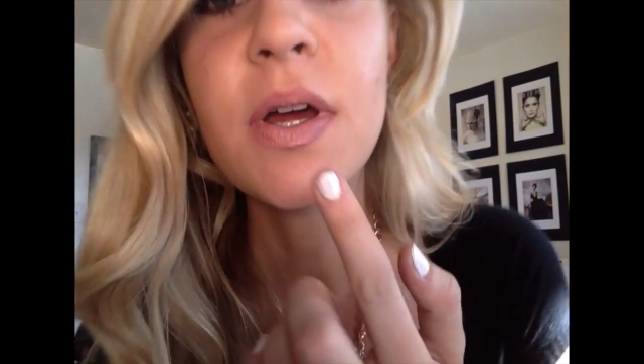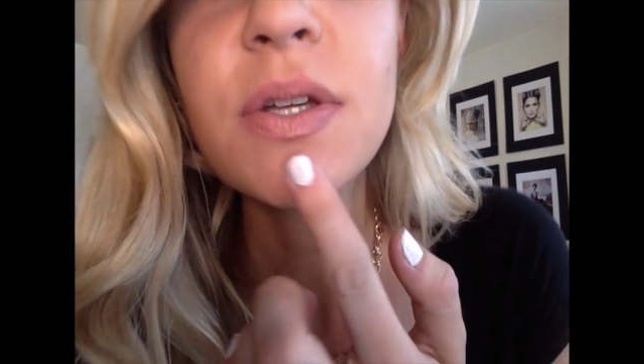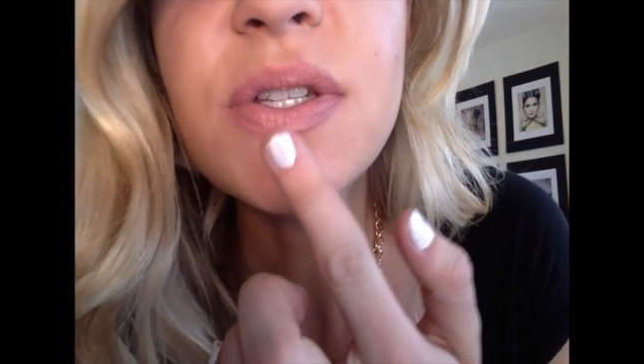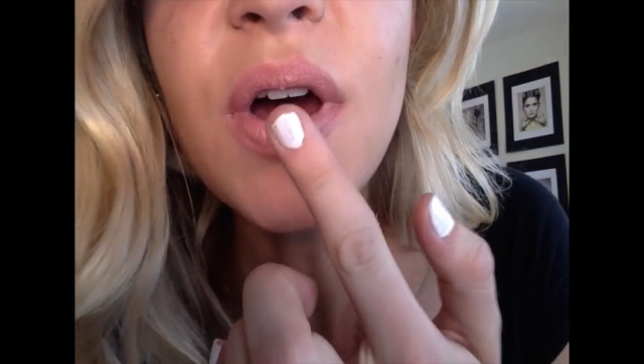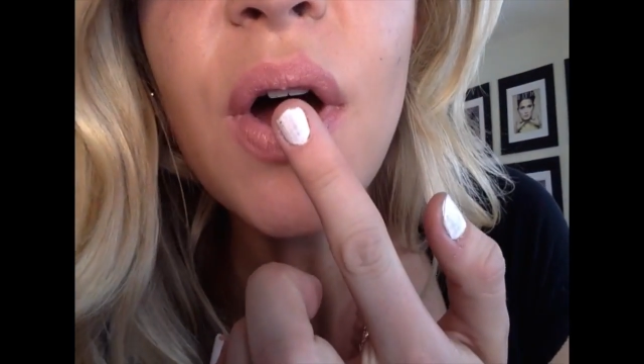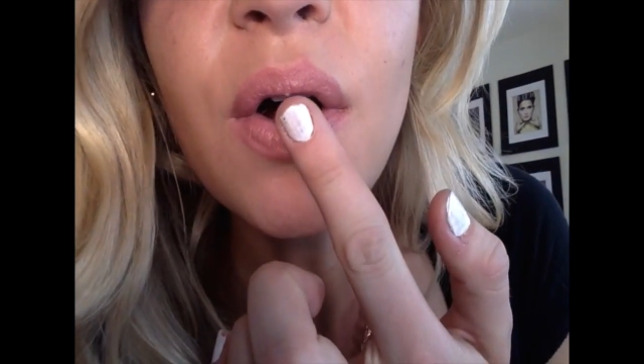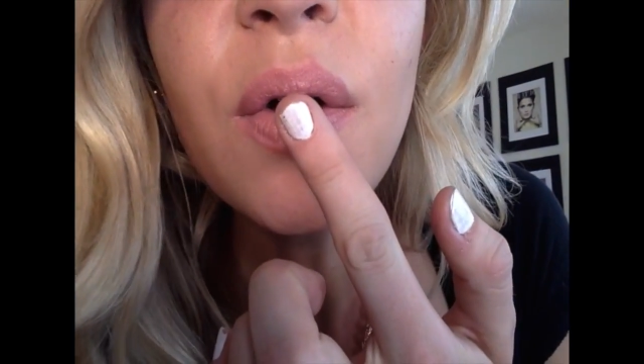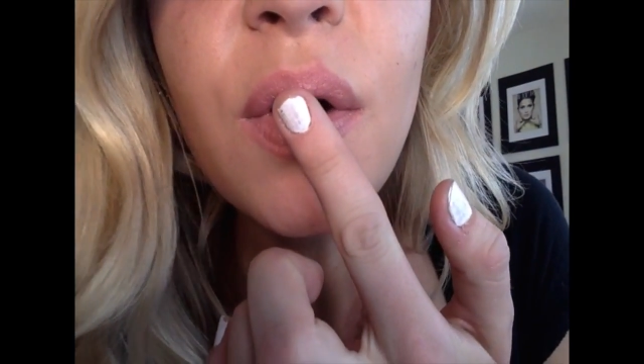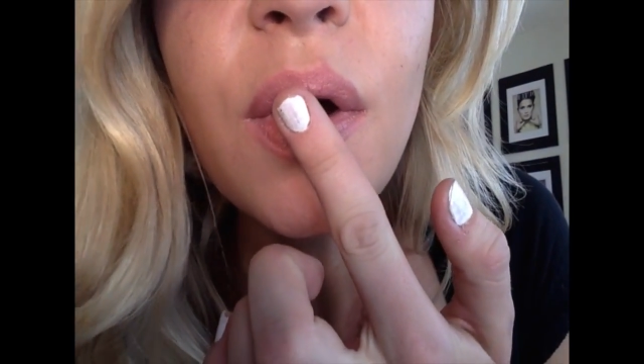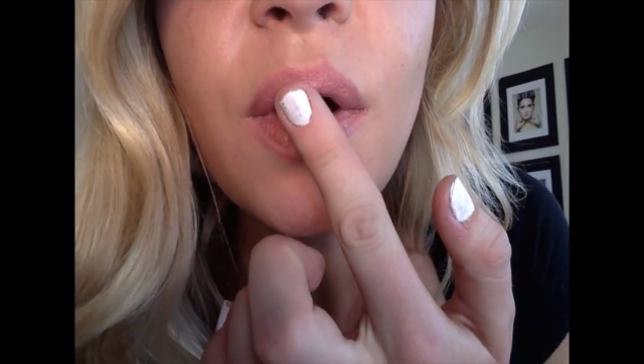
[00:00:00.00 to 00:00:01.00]

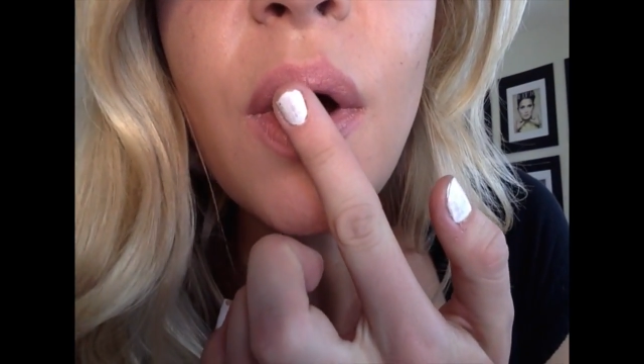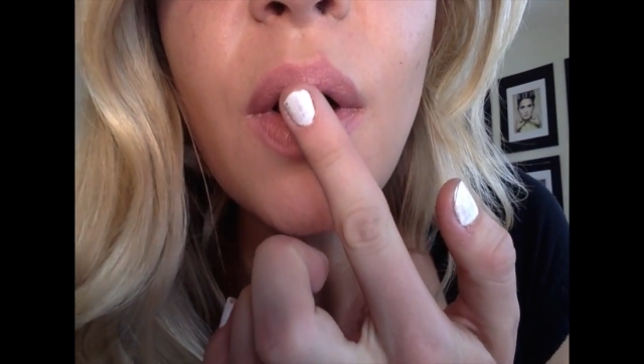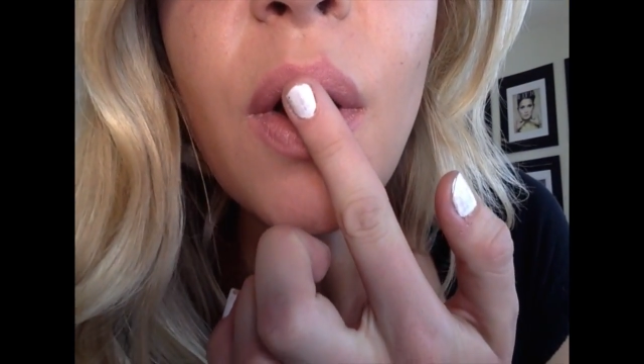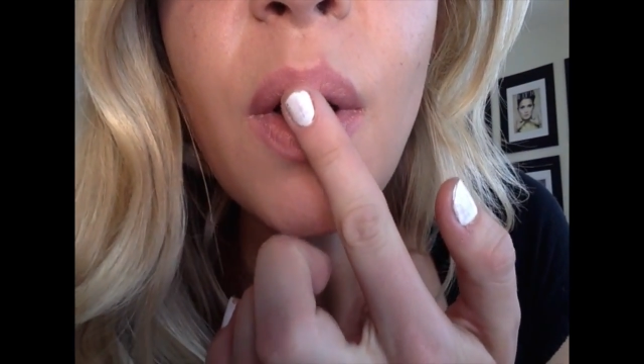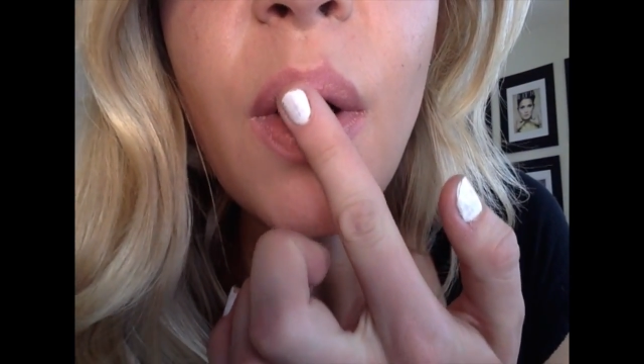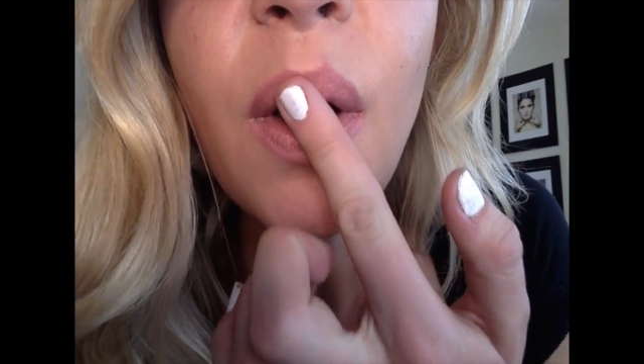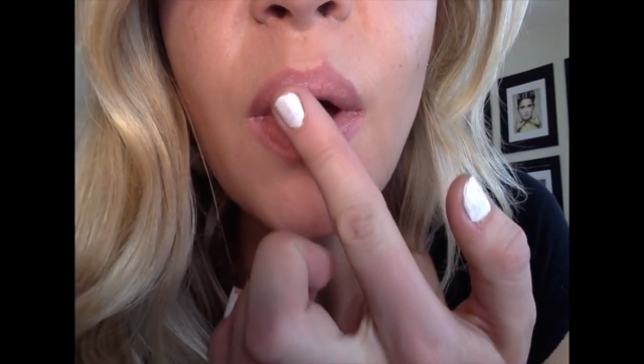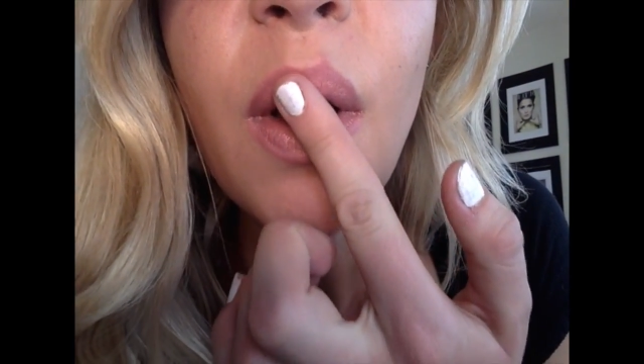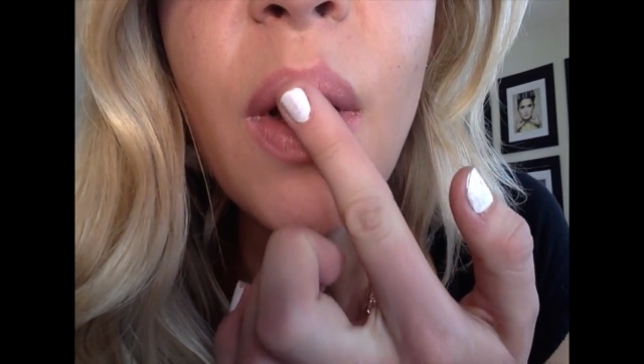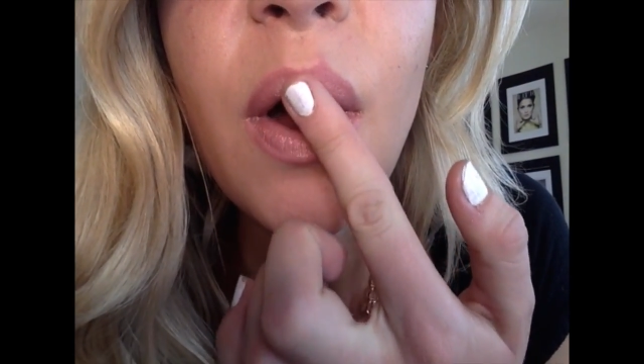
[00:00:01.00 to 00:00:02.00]
So
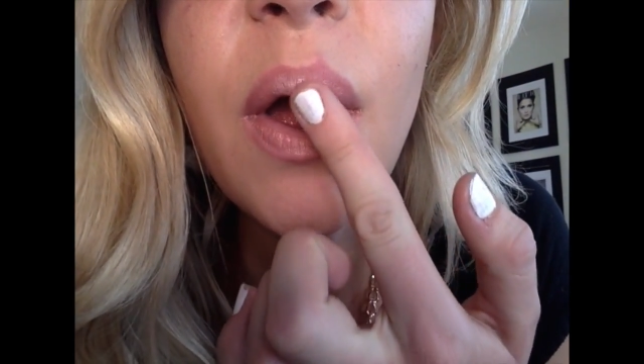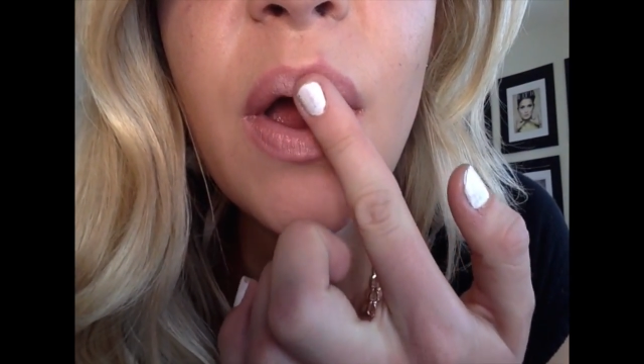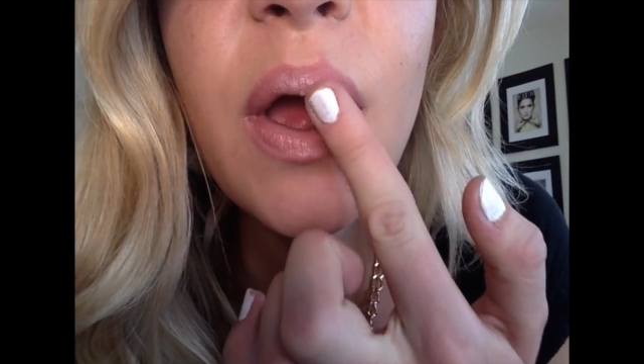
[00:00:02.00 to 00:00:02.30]
I'm